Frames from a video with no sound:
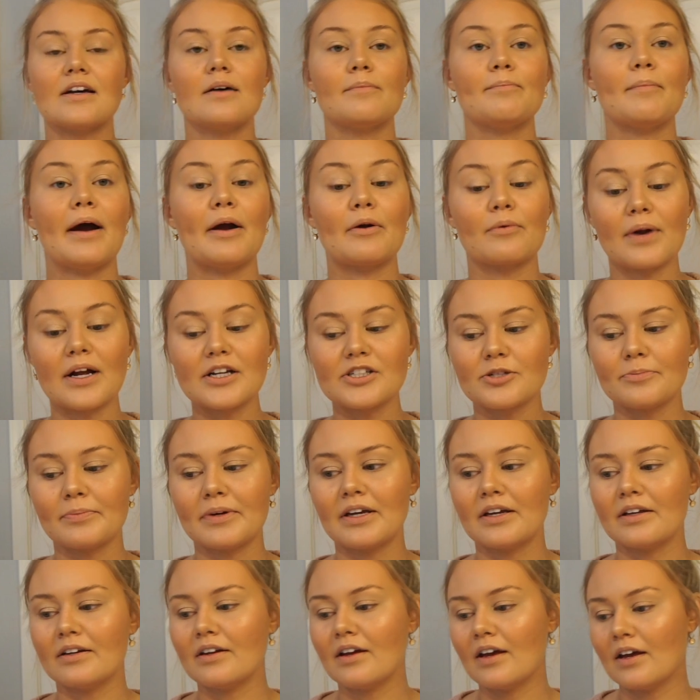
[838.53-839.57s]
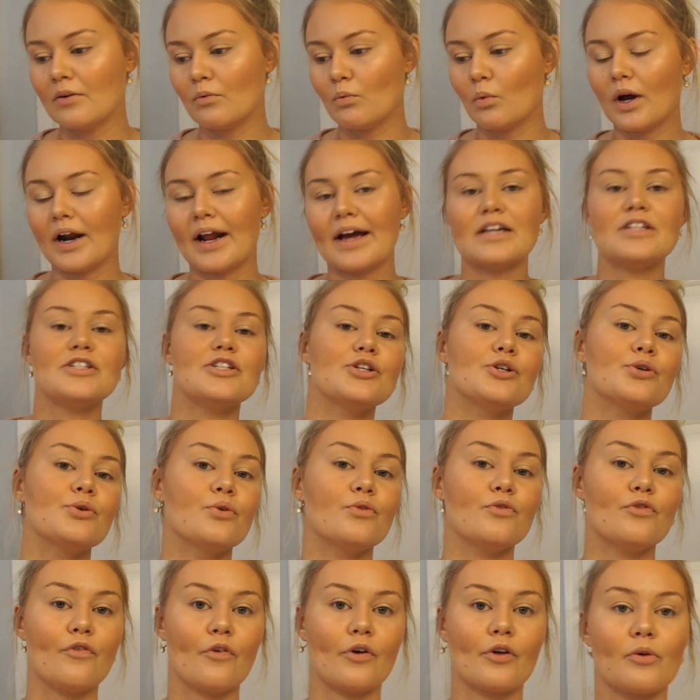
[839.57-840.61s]
regimen and what I do
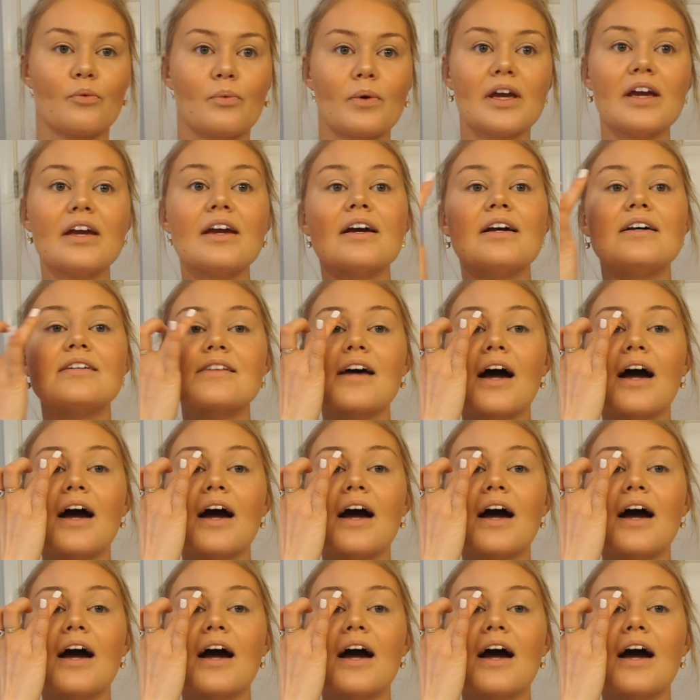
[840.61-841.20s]
for the week is